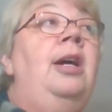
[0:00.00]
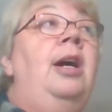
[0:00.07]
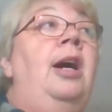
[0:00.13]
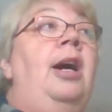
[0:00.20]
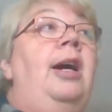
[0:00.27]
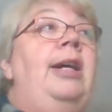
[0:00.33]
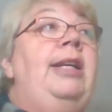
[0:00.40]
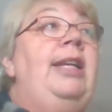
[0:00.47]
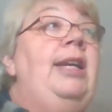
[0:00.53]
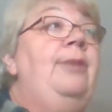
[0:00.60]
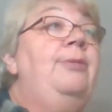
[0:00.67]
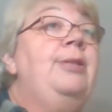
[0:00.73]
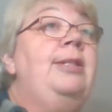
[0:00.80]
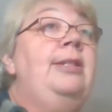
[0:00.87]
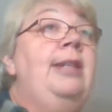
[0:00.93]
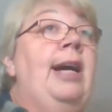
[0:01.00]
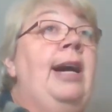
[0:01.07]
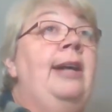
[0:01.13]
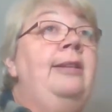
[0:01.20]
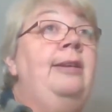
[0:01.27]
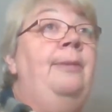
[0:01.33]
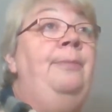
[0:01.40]
He was not
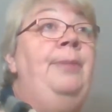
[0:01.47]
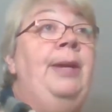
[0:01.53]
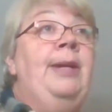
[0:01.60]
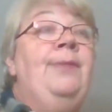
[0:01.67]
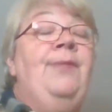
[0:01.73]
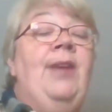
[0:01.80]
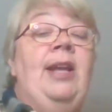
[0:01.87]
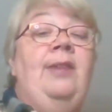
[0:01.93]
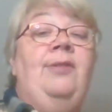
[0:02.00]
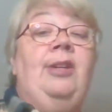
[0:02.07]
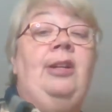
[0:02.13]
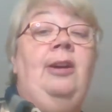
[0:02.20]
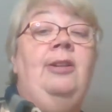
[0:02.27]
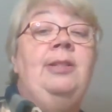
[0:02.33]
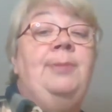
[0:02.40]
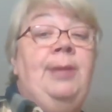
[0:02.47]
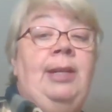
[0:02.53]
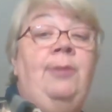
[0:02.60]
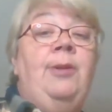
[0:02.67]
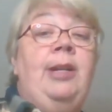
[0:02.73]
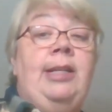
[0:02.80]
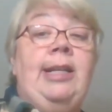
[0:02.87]
a big fan of the goats, but he
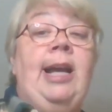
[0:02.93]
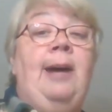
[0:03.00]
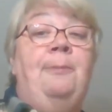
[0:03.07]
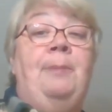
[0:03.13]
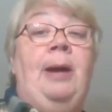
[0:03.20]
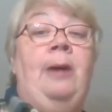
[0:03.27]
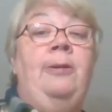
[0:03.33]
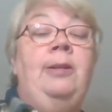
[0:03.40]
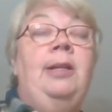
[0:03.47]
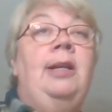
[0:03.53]
wanted to help out.